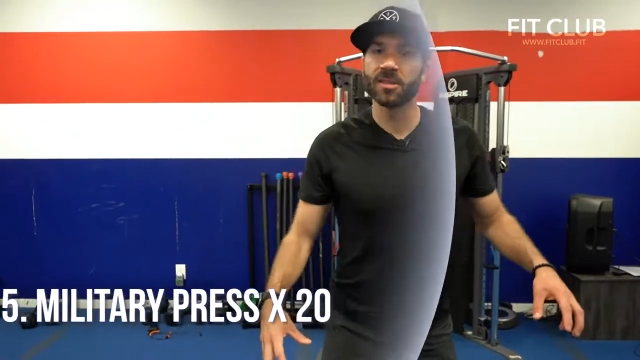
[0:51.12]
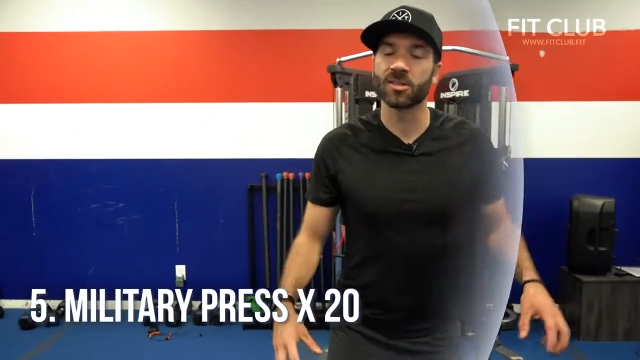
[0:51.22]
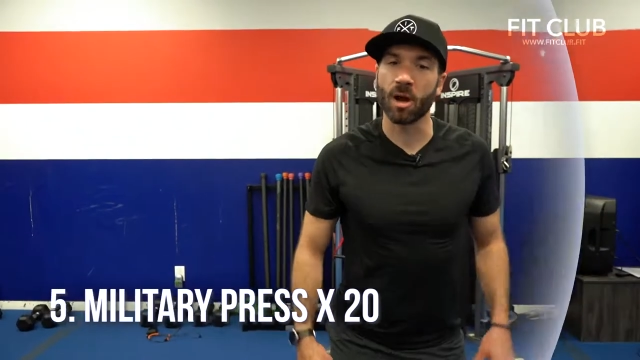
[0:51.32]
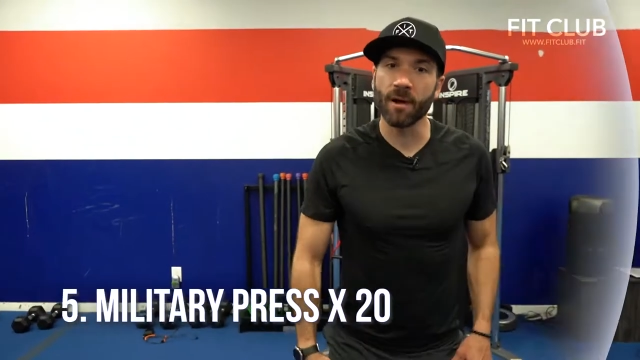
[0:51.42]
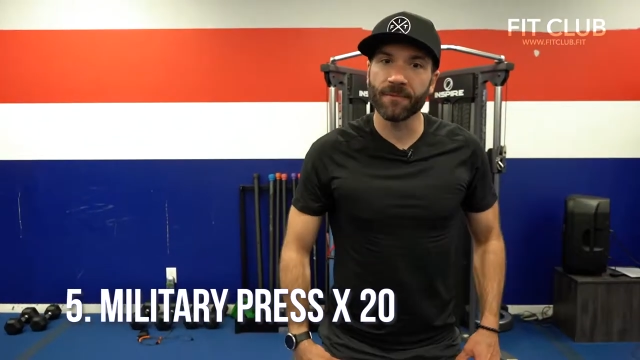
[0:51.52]

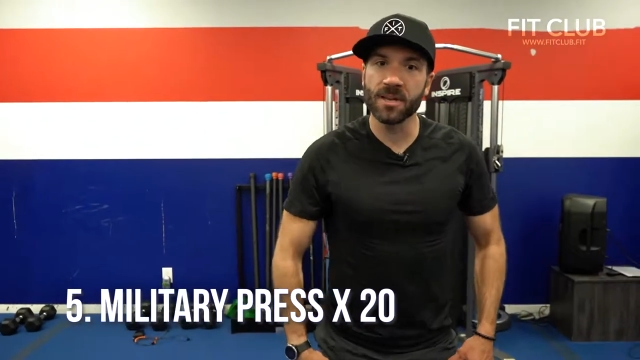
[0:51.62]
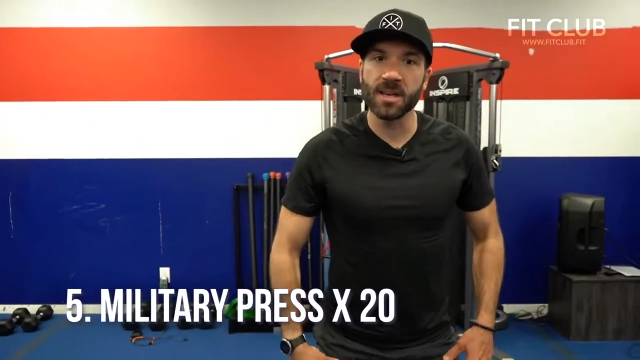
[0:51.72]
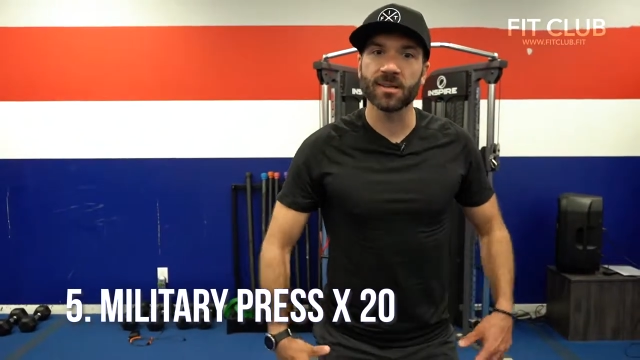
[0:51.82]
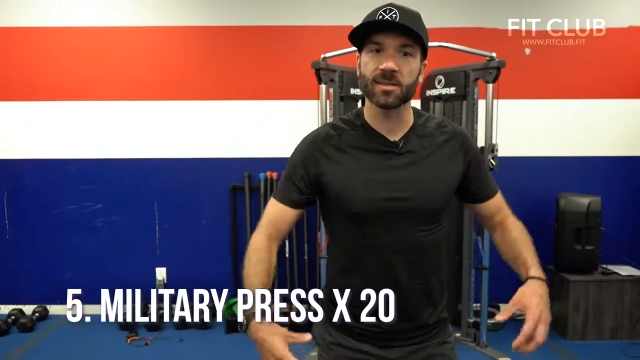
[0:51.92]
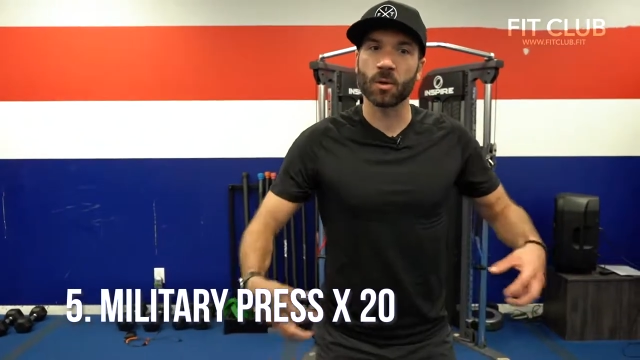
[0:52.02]
Soft
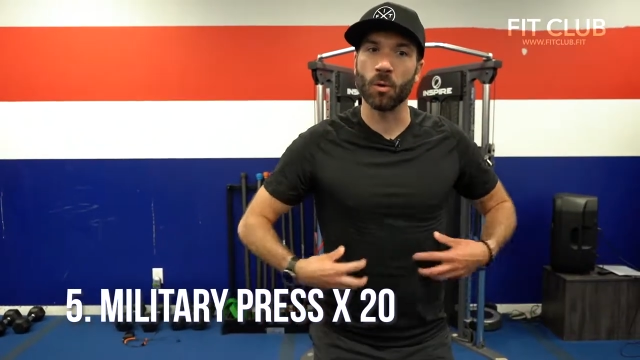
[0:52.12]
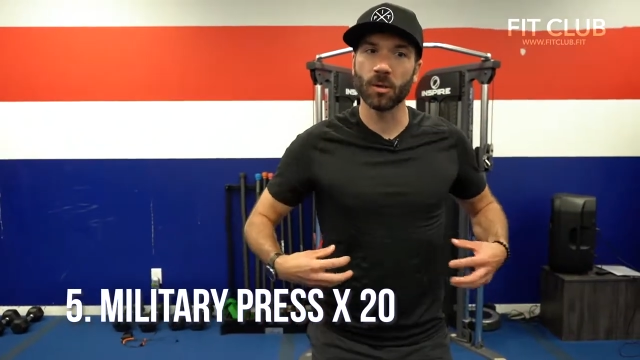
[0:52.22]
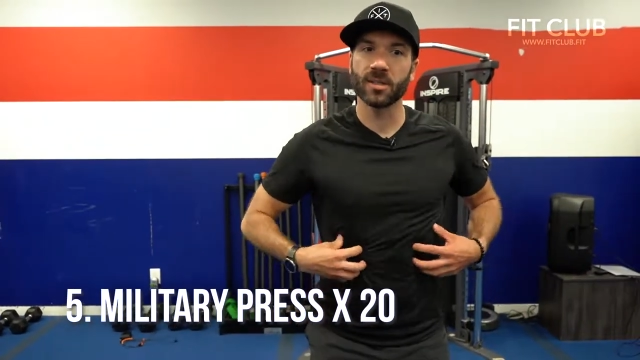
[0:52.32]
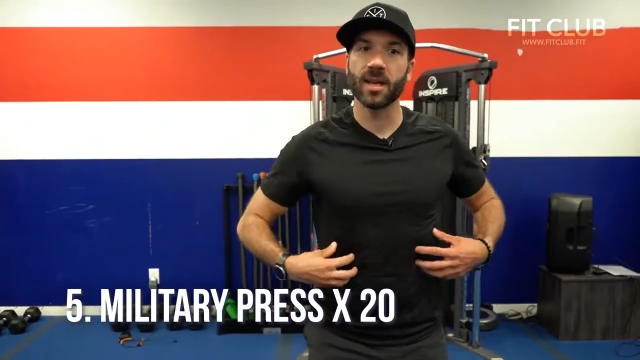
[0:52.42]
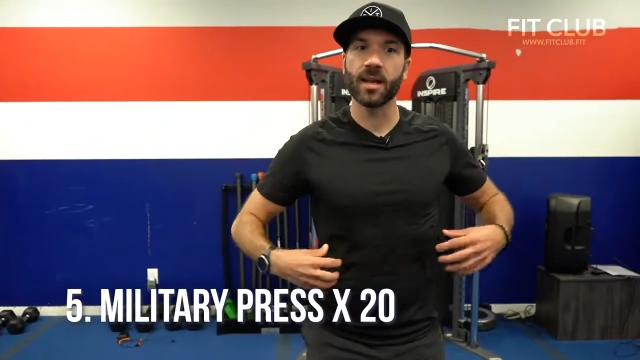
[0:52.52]
knees,
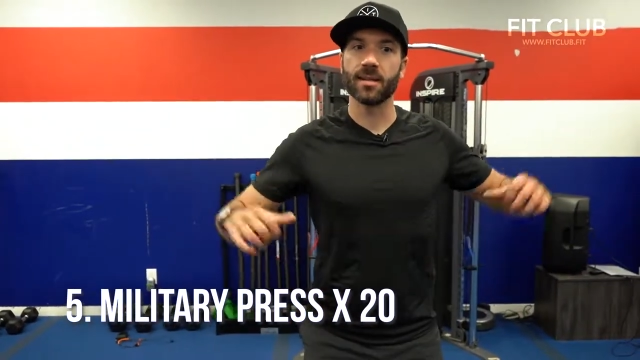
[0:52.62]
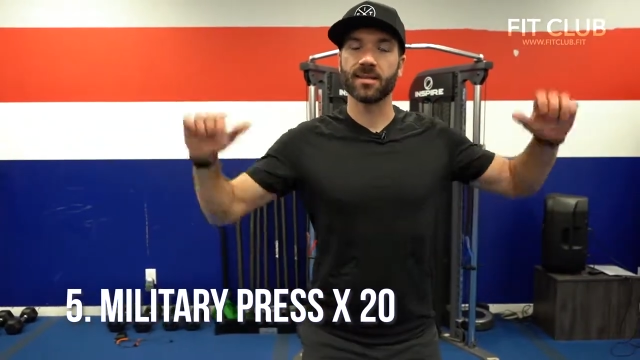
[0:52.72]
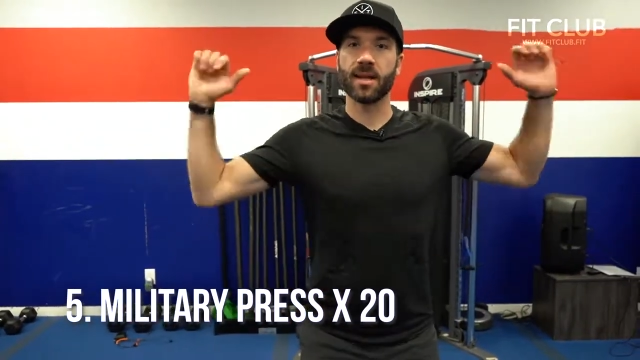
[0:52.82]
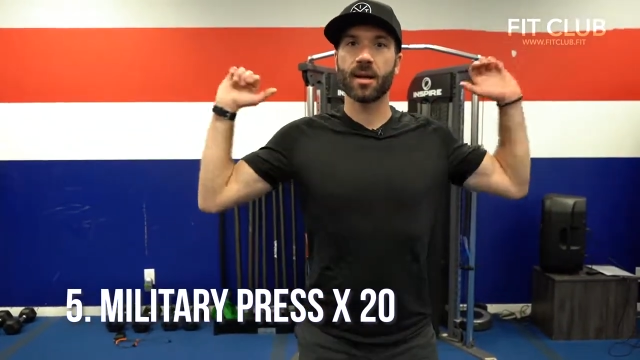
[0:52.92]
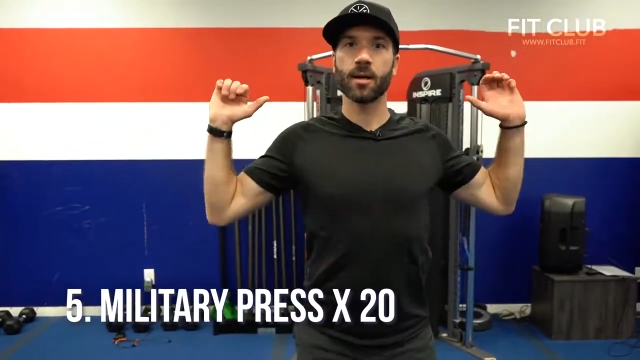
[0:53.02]
core tight,
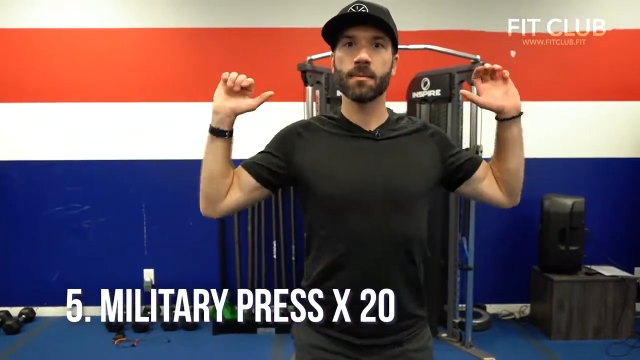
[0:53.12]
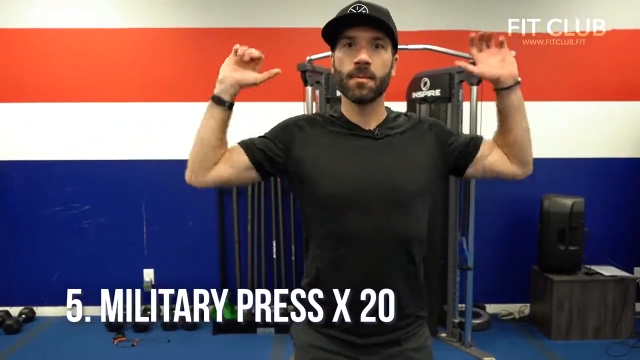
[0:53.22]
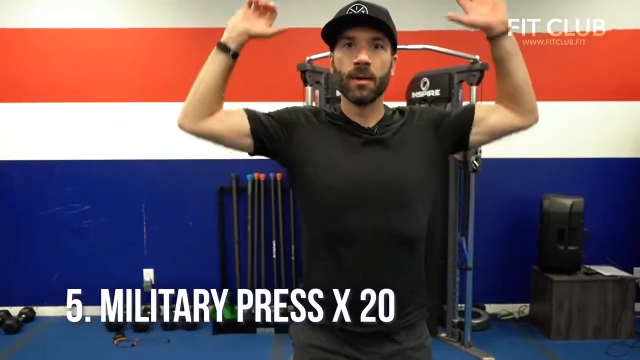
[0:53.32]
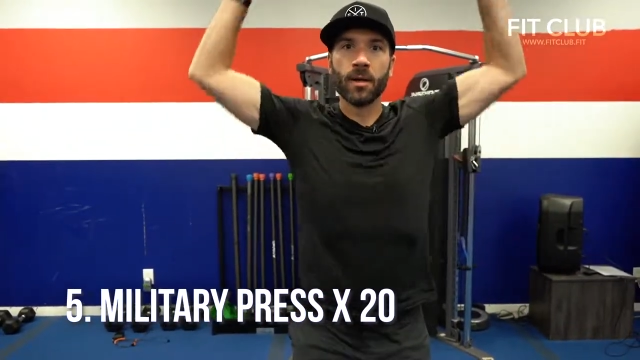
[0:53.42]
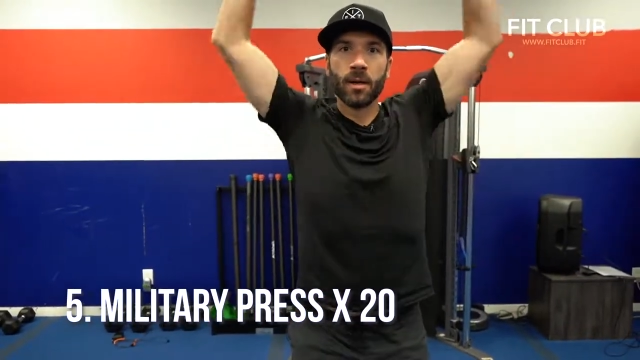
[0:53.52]
stand up,
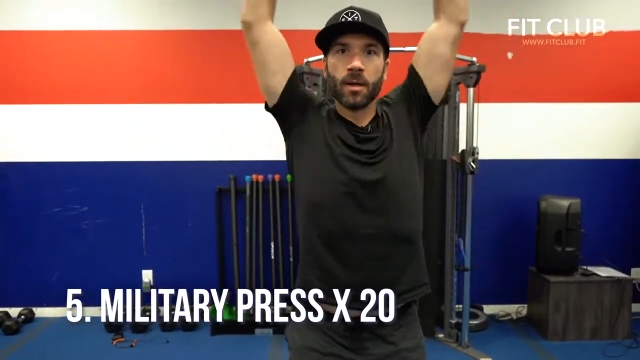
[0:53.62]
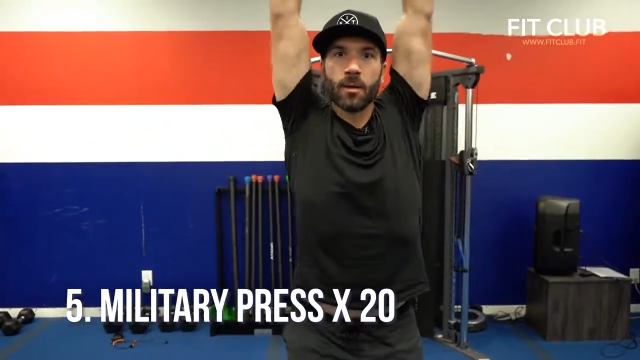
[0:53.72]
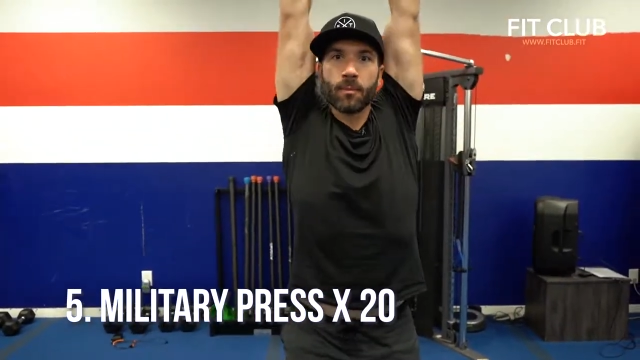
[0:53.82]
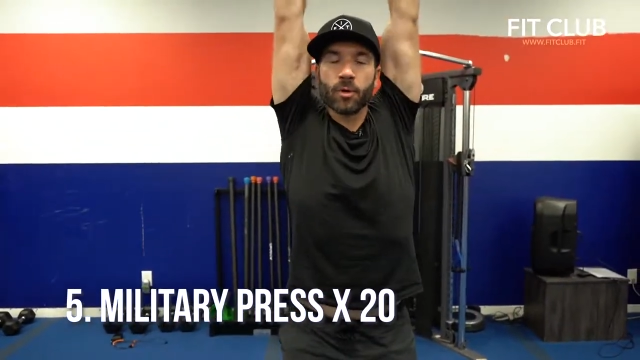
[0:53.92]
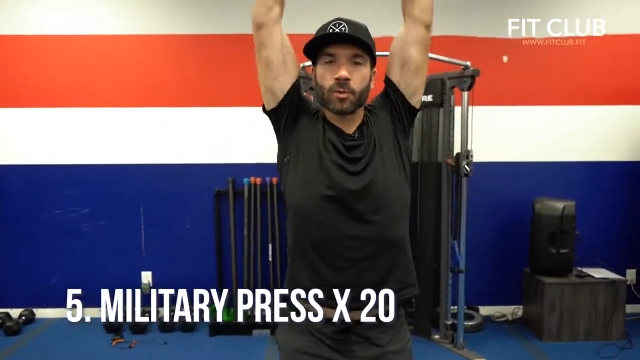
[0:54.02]

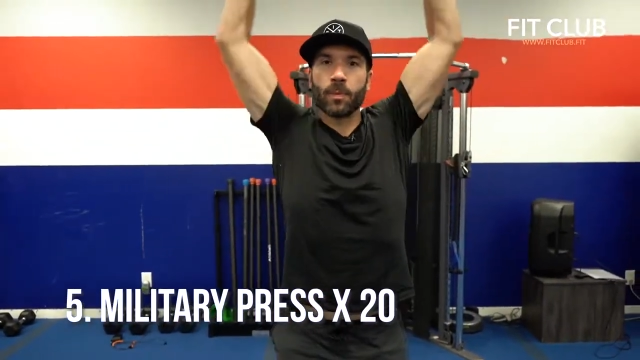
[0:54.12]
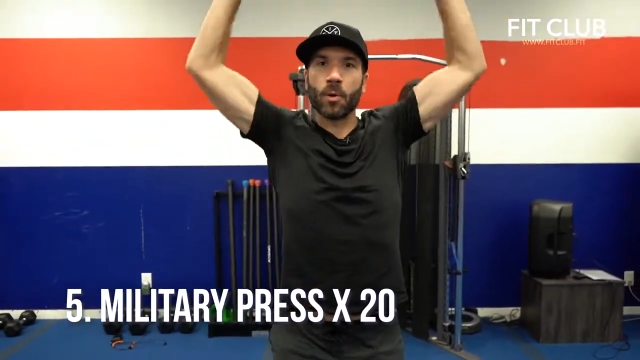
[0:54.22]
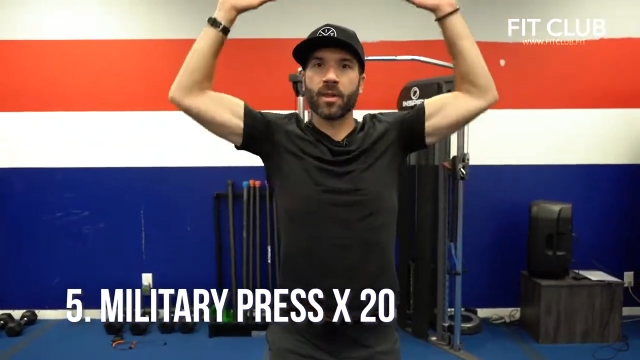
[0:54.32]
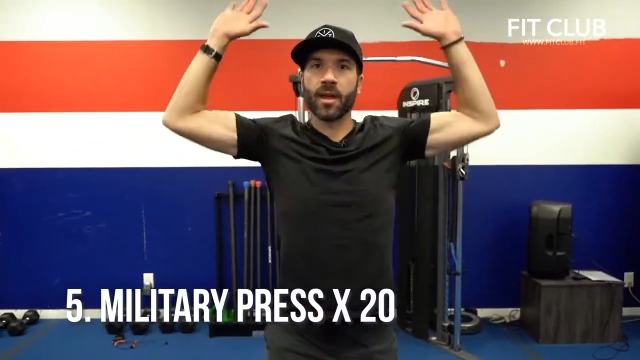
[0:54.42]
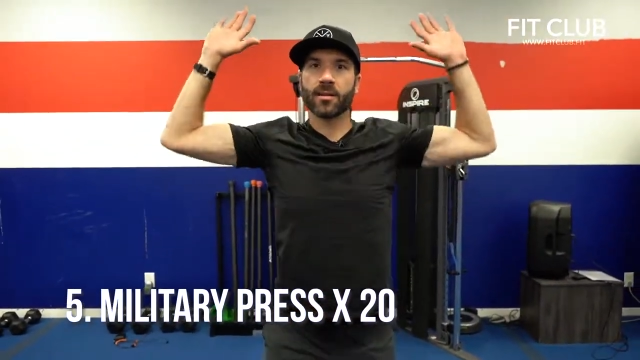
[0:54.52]
push
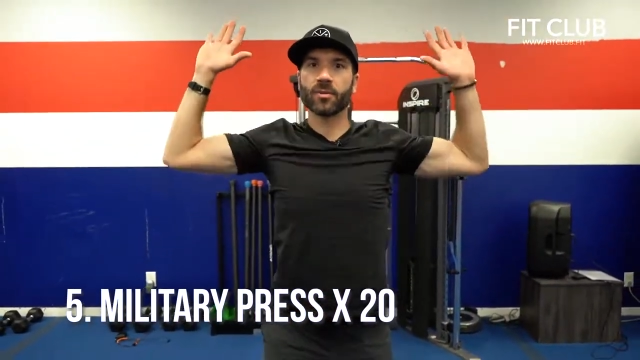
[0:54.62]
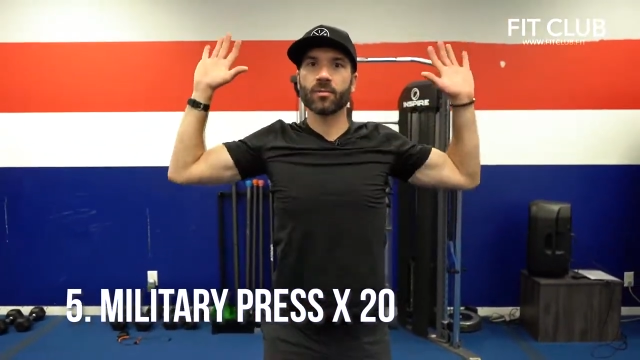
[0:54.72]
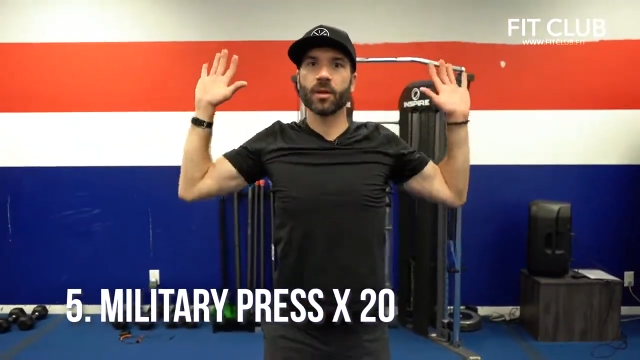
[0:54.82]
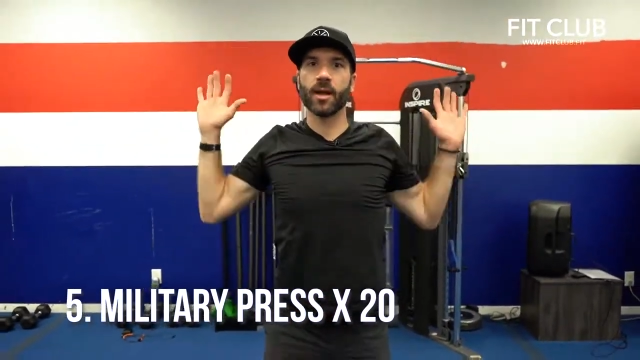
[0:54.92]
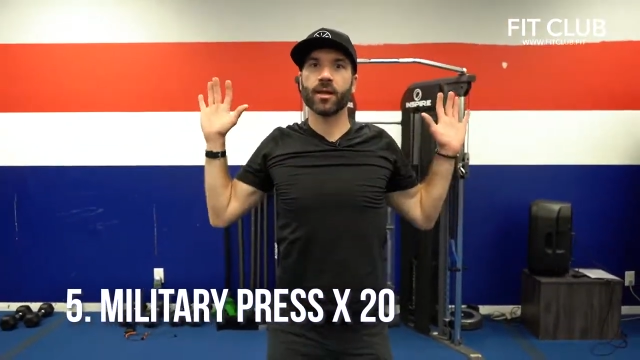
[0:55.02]
both hands
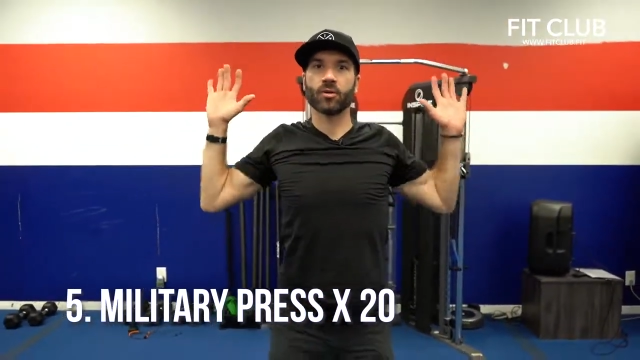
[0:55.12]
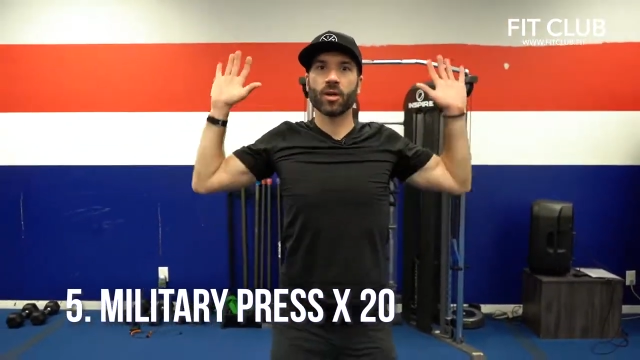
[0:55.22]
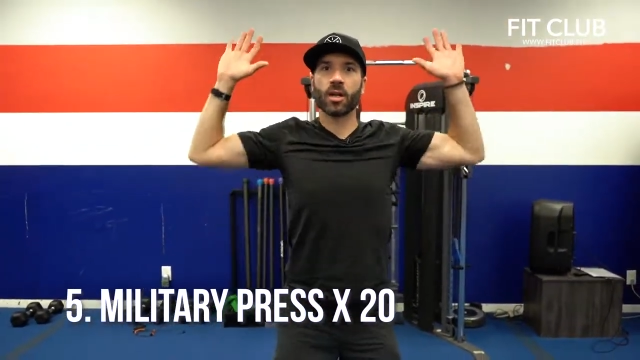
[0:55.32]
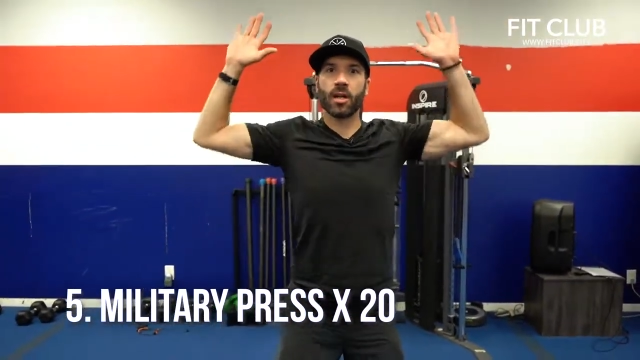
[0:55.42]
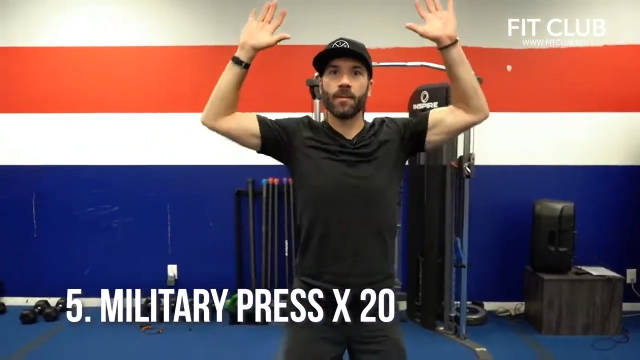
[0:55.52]
over your head.
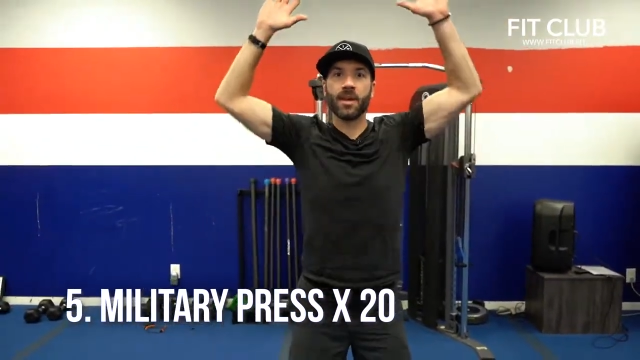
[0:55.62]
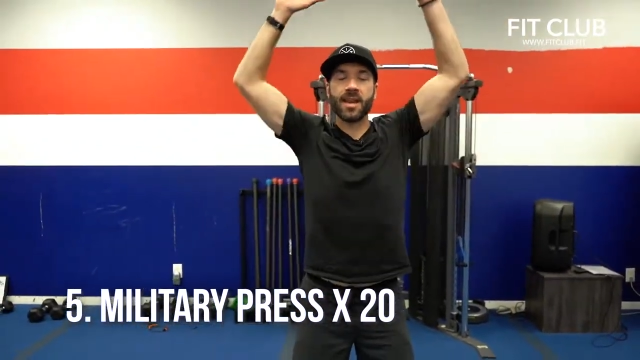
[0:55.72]
Try to keep it